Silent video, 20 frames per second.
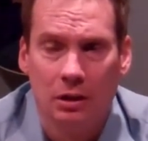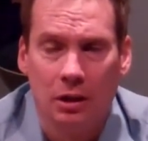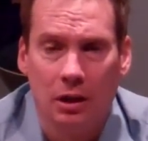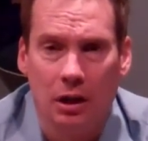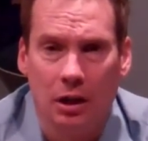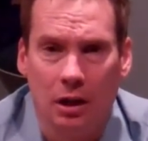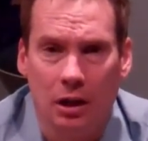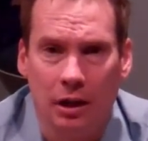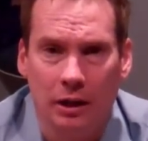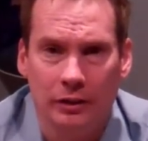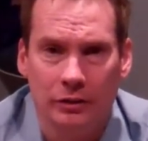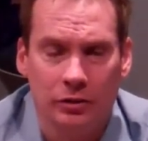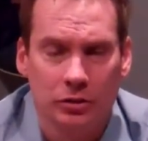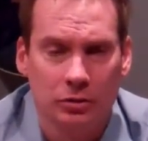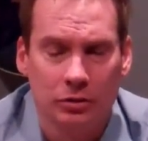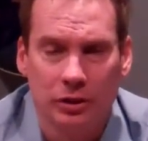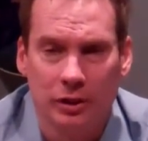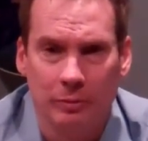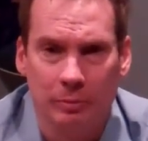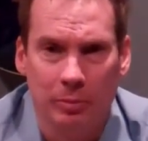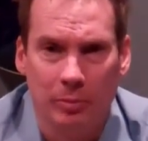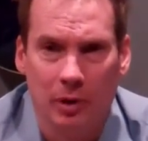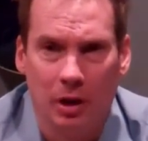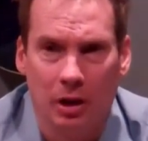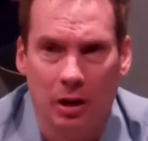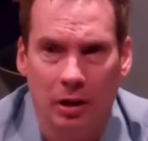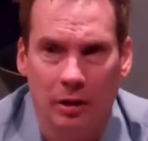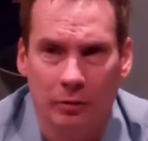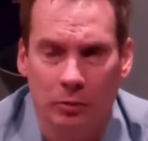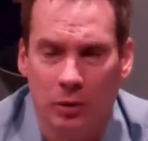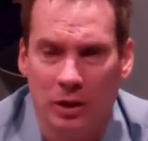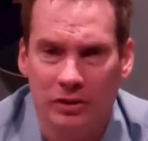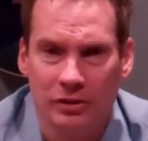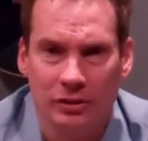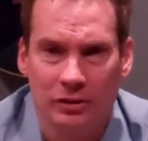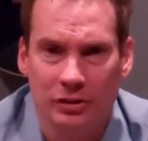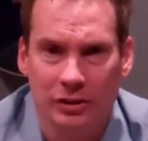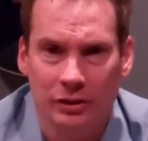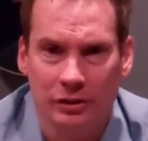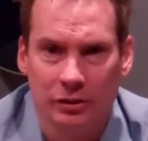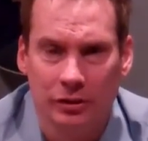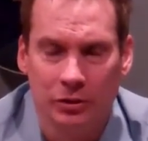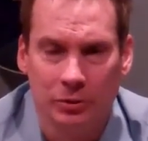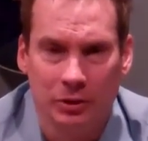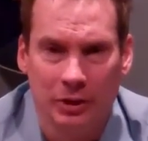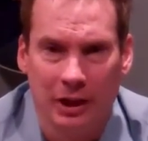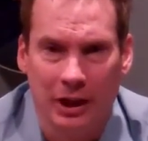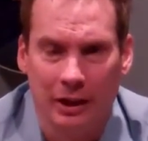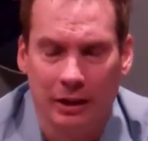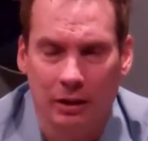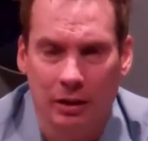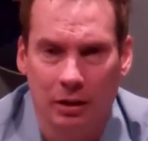and certainly residencies are doing an